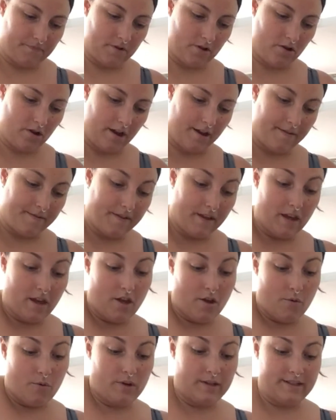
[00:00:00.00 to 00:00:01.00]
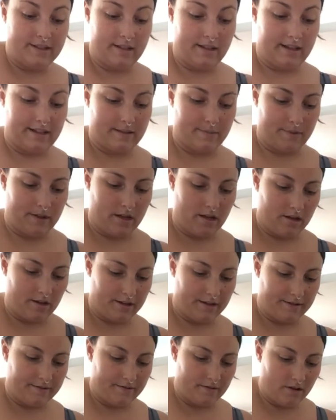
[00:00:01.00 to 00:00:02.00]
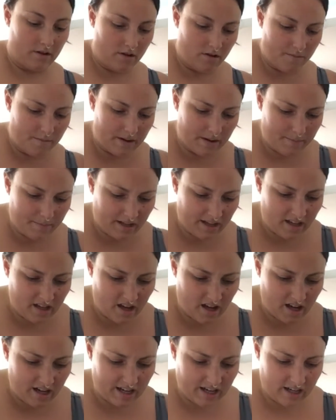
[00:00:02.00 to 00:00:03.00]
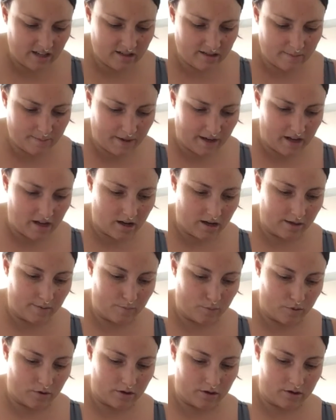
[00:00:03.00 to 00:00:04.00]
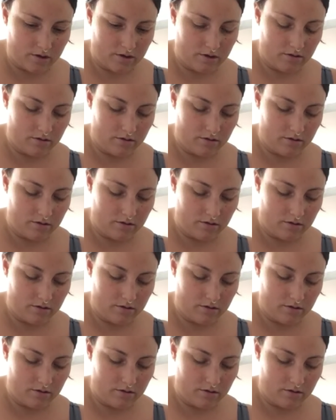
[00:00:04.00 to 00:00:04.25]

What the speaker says: Okay, at least it lets me cut it. Oh, but I'm like cutting into my cutting board.